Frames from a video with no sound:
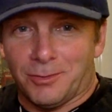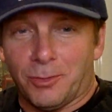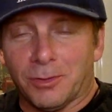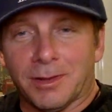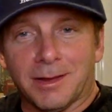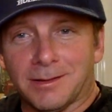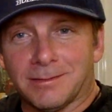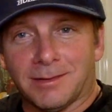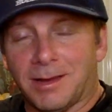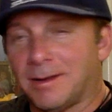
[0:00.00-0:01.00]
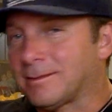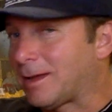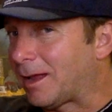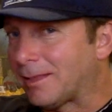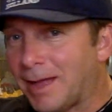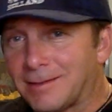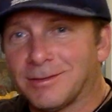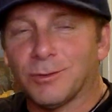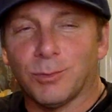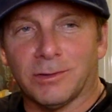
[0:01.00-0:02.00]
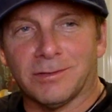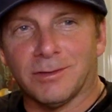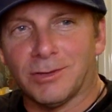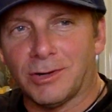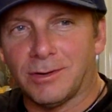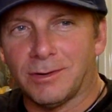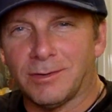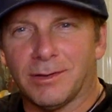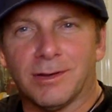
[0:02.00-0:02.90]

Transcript: All I can say, it's got lots of twists and turns.